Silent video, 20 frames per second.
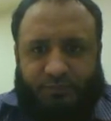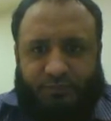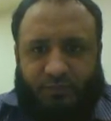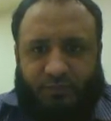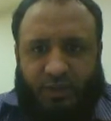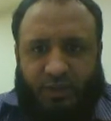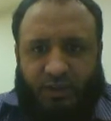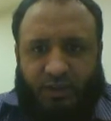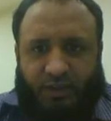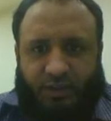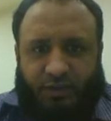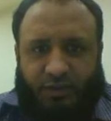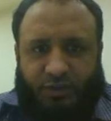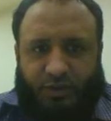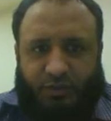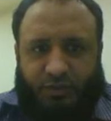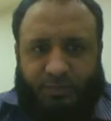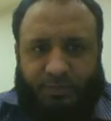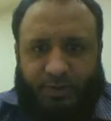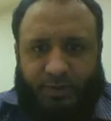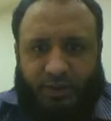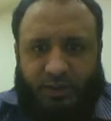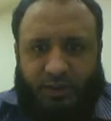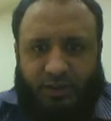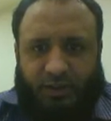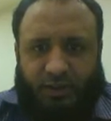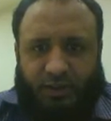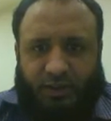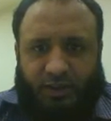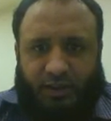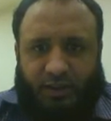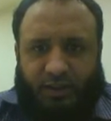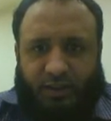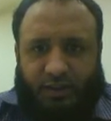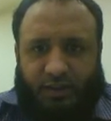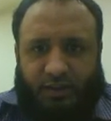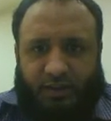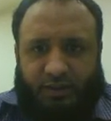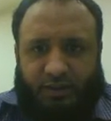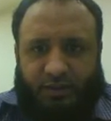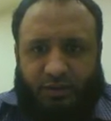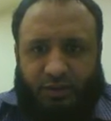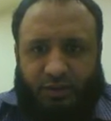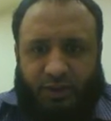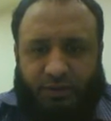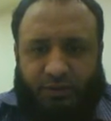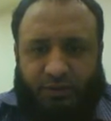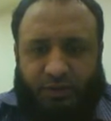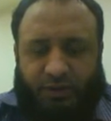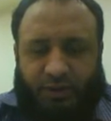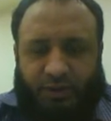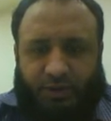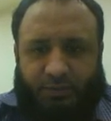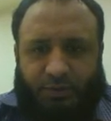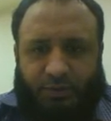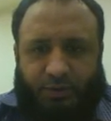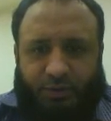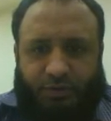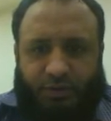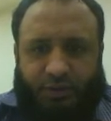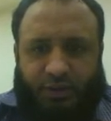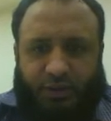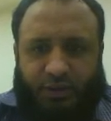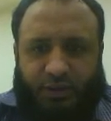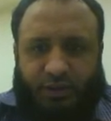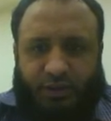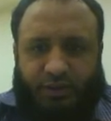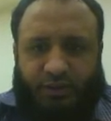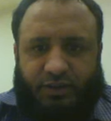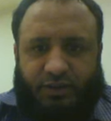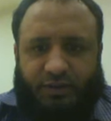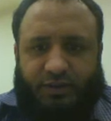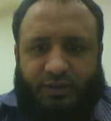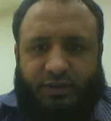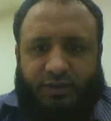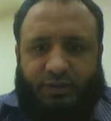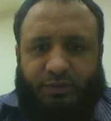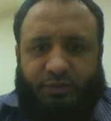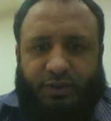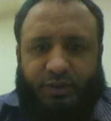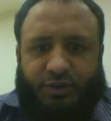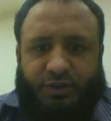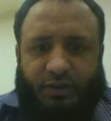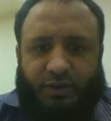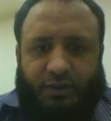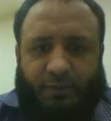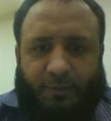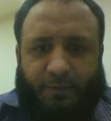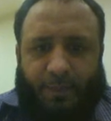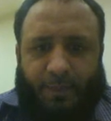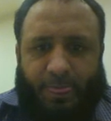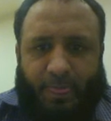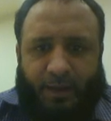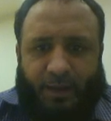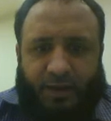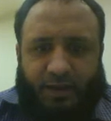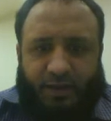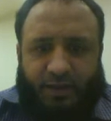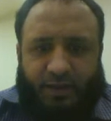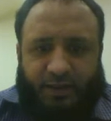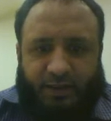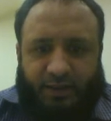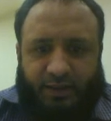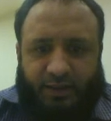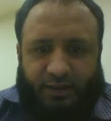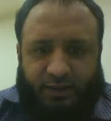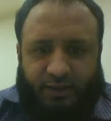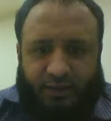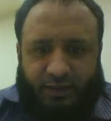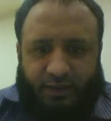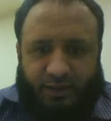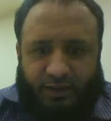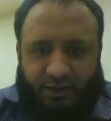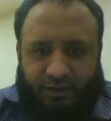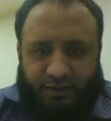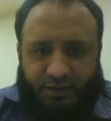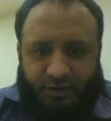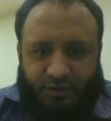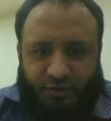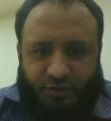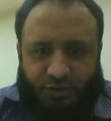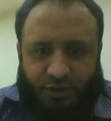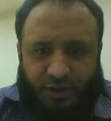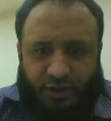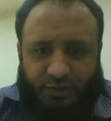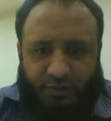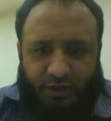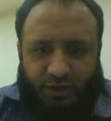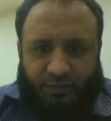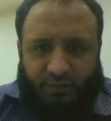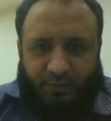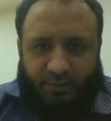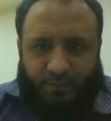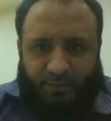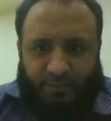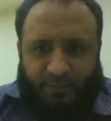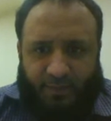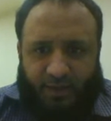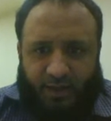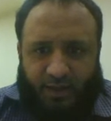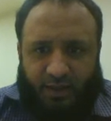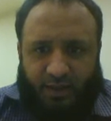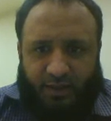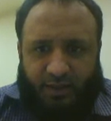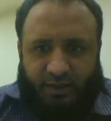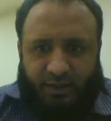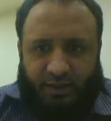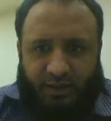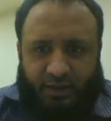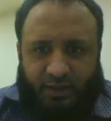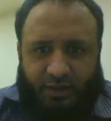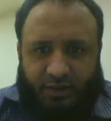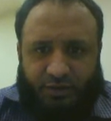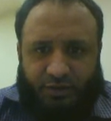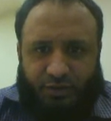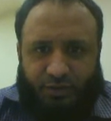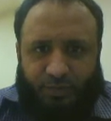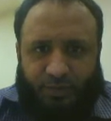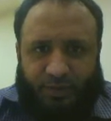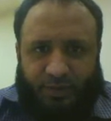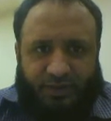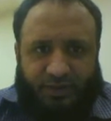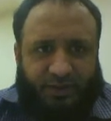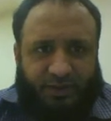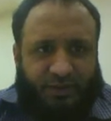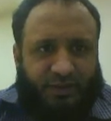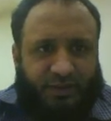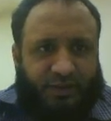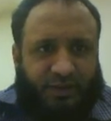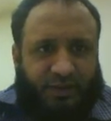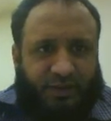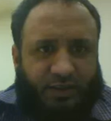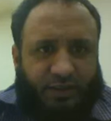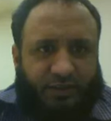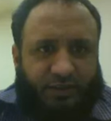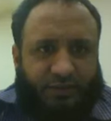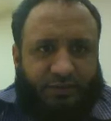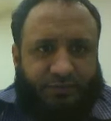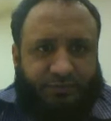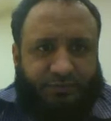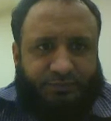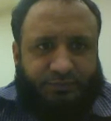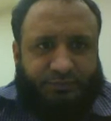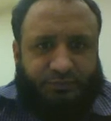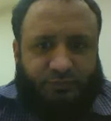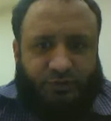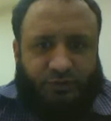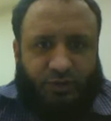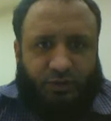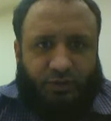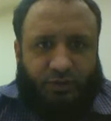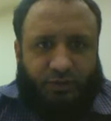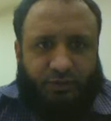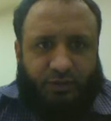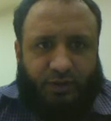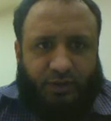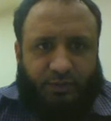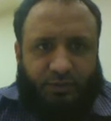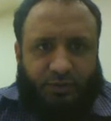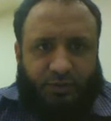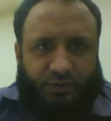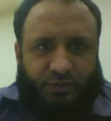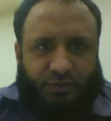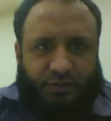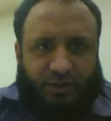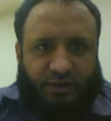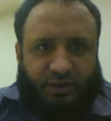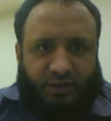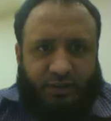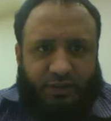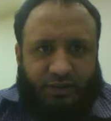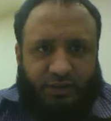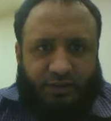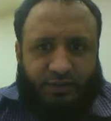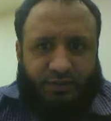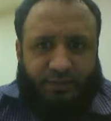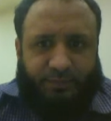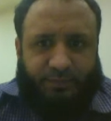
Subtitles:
These are the UAV path, and now I'm going to run this simulation. Here it is UAV, and here are the two places. Now I'm going to run this.